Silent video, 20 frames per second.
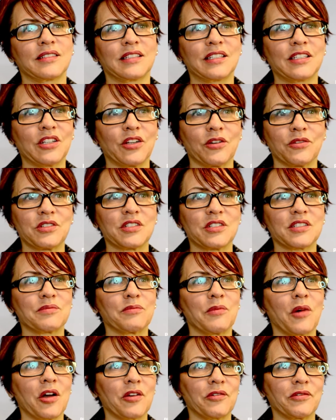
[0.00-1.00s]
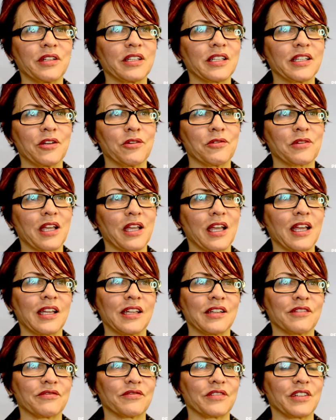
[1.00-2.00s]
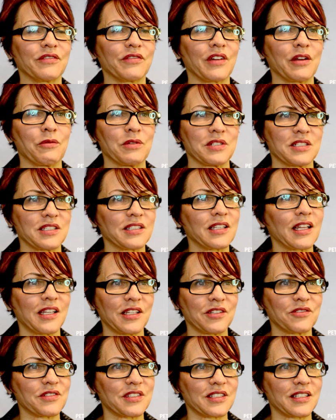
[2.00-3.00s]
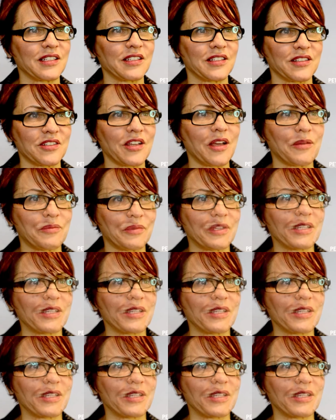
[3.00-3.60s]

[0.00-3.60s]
you know, just moderately okay if if I wasn't that interested in a topic.